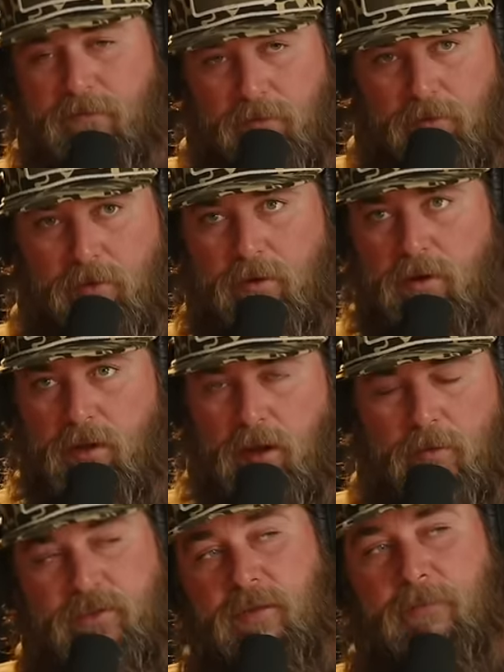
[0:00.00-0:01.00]
for
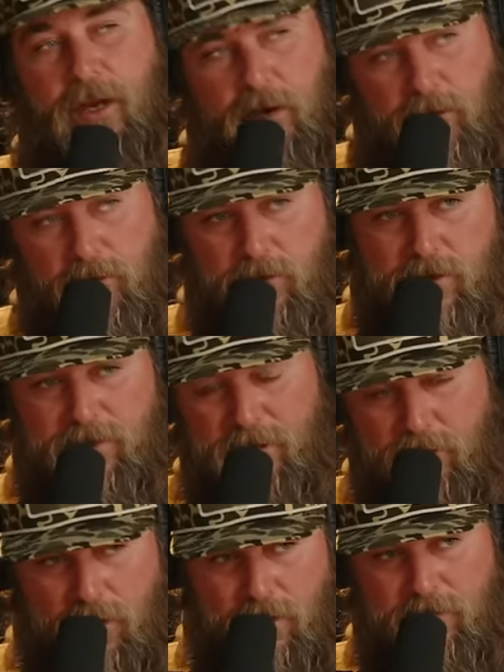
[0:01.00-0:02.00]
almost a miracle because
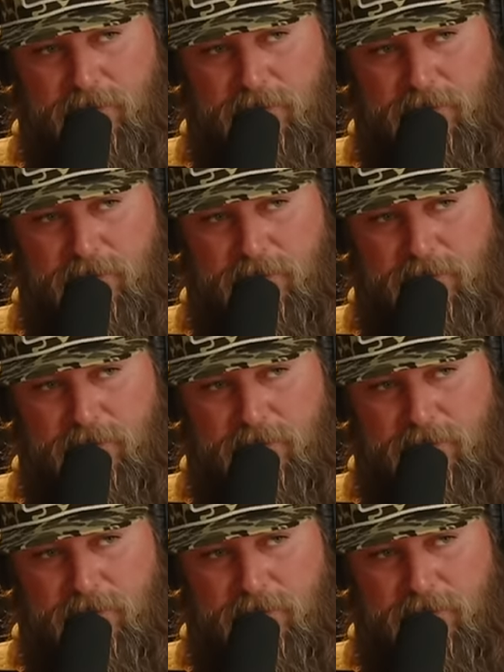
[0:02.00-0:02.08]
they're calling